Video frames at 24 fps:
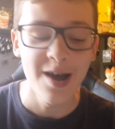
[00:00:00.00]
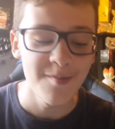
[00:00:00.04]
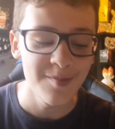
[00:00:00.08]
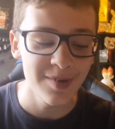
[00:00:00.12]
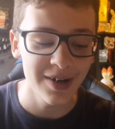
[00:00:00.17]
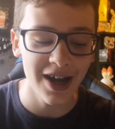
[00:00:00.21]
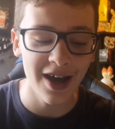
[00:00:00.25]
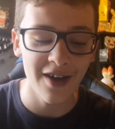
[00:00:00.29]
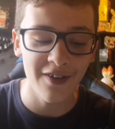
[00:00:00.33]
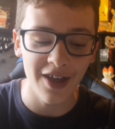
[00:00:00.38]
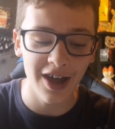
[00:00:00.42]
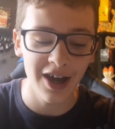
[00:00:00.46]

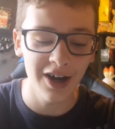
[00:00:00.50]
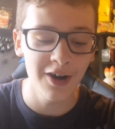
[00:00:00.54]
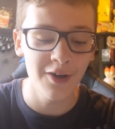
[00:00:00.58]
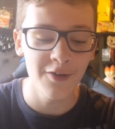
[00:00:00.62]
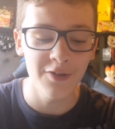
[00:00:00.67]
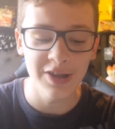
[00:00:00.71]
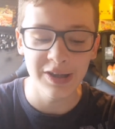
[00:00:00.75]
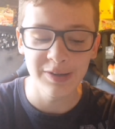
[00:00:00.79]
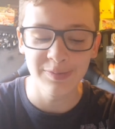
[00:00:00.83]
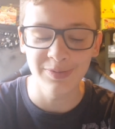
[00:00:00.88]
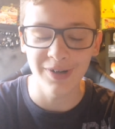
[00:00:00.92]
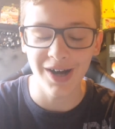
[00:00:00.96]
But now that I know
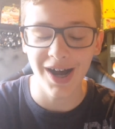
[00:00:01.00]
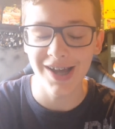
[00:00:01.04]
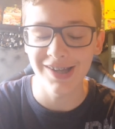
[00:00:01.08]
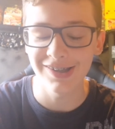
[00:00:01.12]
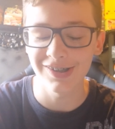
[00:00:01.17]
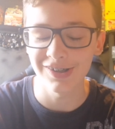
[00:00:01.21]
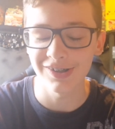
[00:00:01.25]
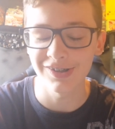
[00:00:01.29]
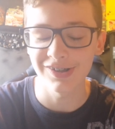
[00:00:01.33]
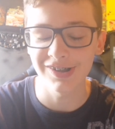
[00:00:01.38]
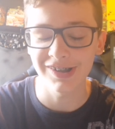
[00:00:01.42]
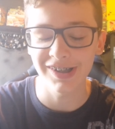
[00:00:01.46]
these
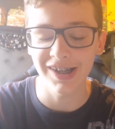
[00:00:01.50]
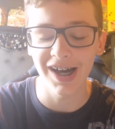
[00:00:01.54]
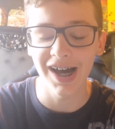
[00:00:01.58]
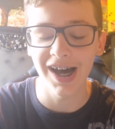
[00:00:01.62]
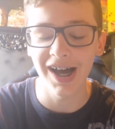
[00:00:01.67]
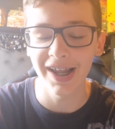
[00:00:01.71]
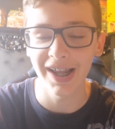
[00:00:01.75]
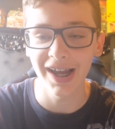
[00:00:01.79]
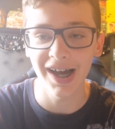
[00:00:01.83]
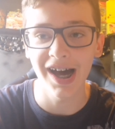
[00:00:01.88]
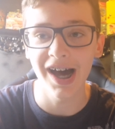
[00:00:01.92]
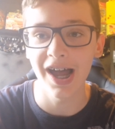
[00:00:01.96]
prices are
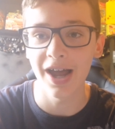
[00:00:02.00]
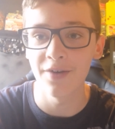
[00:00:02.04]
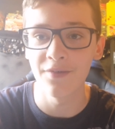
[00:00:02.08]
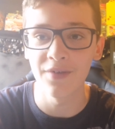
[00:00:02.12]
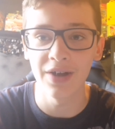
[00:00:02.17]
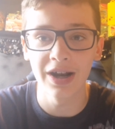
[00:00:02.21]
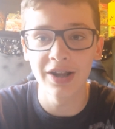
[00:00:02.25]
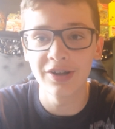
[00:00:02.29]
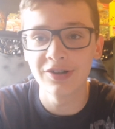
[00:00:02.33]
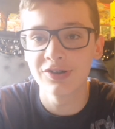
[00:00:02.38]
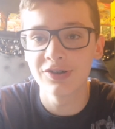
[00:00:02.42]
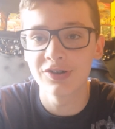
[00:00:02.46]
sky high, I
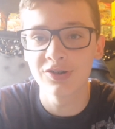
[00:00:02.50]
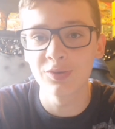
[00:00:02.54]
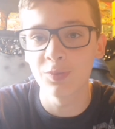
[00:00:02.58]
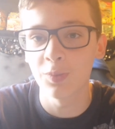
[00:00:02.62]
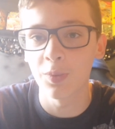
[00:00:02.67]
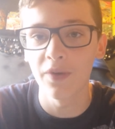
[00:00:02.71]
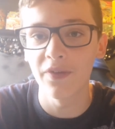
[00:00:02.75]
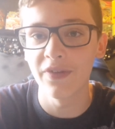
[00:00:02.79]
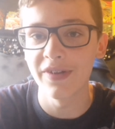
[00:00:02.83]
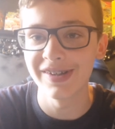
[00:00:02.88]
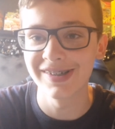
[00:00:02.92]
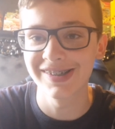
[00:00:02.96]
really just
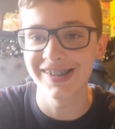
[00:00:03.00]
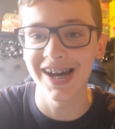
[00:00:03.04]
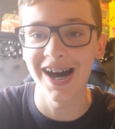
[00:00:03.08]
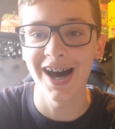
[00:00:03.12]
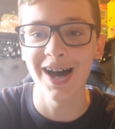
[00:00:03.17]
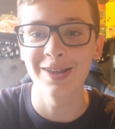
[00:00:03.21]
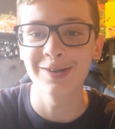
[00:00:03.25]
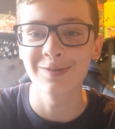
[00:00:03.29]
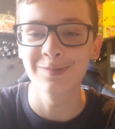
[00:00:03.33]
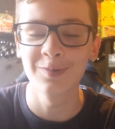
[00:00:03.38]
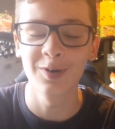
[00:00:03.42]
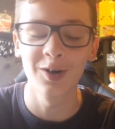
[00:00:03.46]
want these
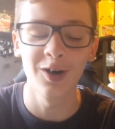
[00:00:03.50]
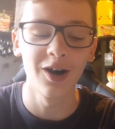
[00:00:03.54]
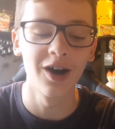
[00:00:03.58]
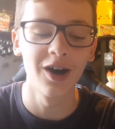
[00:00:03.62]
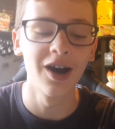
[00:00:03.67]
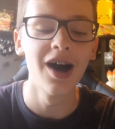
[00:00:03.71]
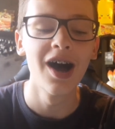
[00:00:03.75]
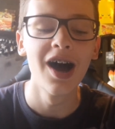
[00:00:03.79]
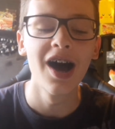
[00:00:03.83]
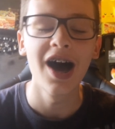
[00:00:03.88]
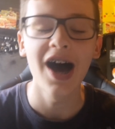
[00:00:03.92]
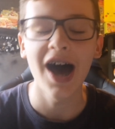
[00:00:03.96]
cards more.